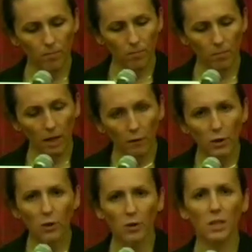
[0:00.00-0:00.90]
Every
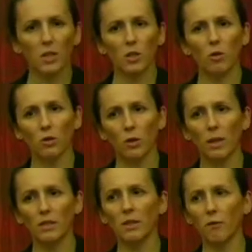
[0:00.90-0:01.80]
jurisdiction also
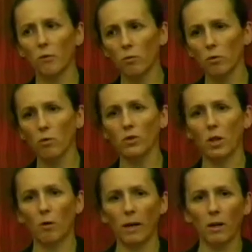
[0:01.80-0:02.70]
has different rules
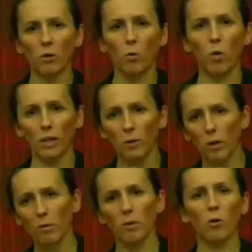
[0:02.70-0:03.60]
around what you
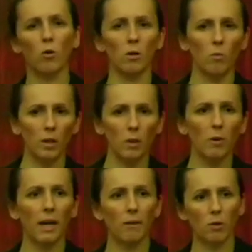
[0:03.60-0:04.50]
can record and what you
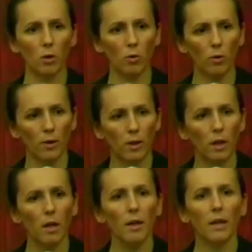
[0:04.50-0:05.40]
can't record.
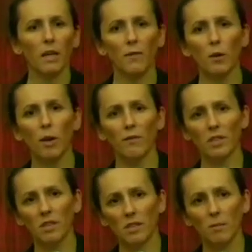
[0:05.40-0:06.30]
If you have a
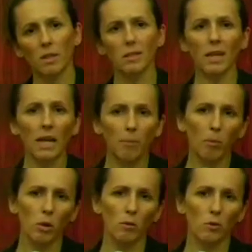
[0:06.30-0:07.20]
system that's
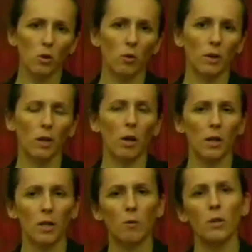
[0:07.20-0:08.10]
capable of recording
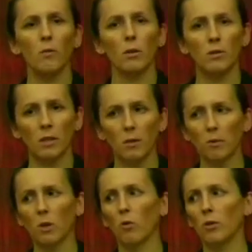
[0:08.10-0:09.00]
audio and you use it to
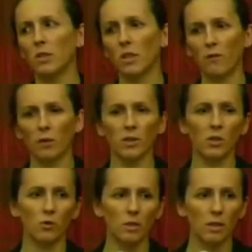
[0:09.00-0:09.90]
record stuff on the
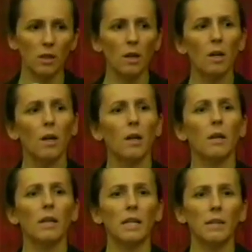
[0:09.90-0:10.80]
street,
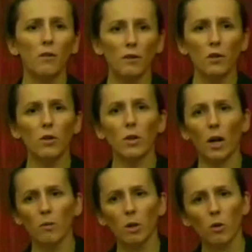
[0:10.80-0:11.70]
even if you're
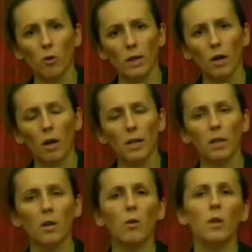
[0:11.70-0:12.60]
not recording
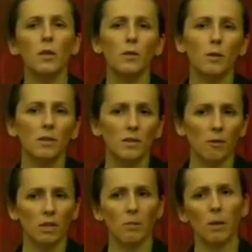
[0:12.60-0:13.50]
audio, you can still
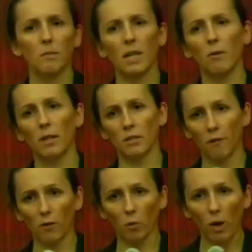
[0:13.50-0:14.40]
sometimes get arrested
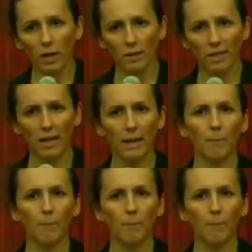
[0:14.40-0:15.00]
for wiretap.